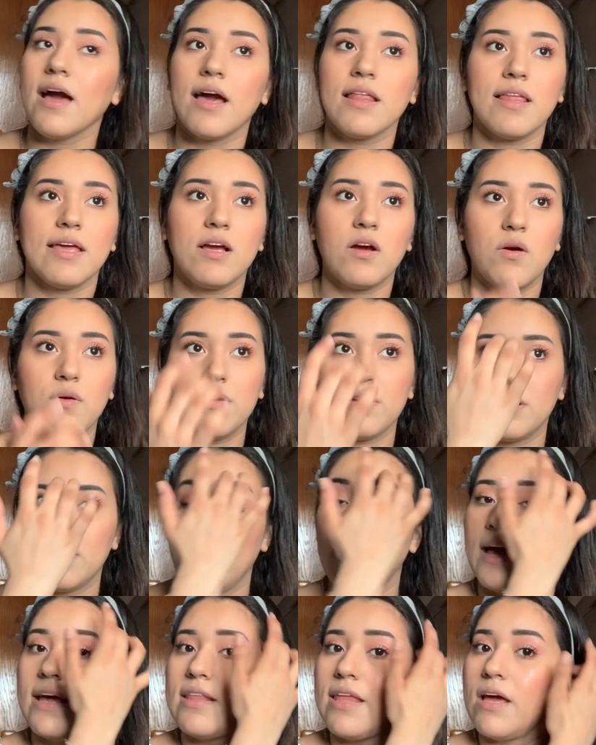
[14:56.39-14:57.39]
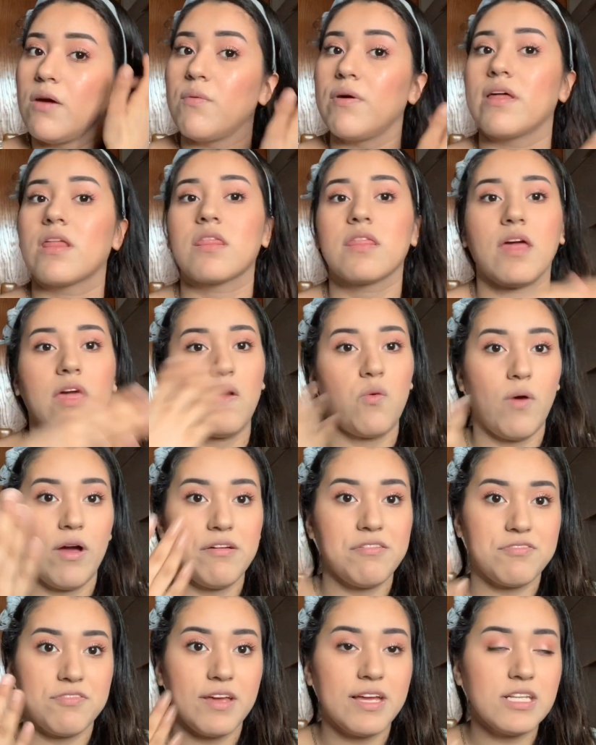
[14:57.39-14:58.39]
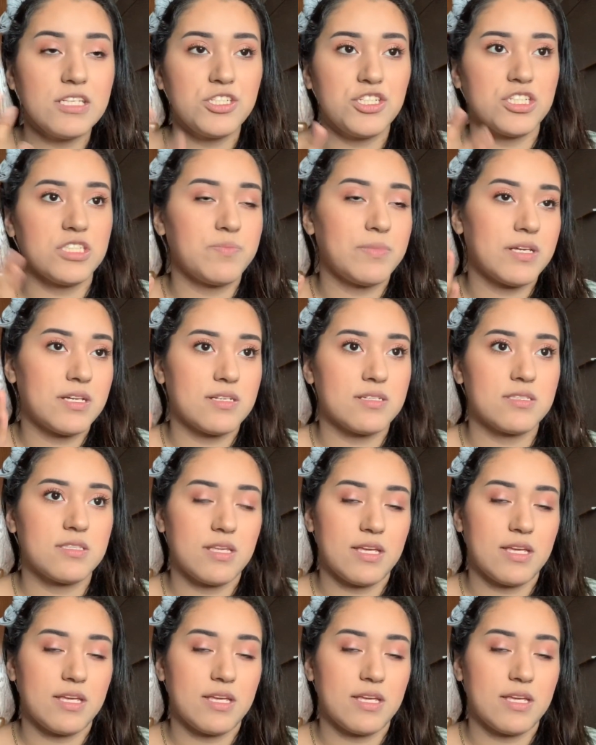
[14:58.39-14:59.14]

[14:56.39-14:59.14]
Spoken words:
I like going in highlight with a wet face just because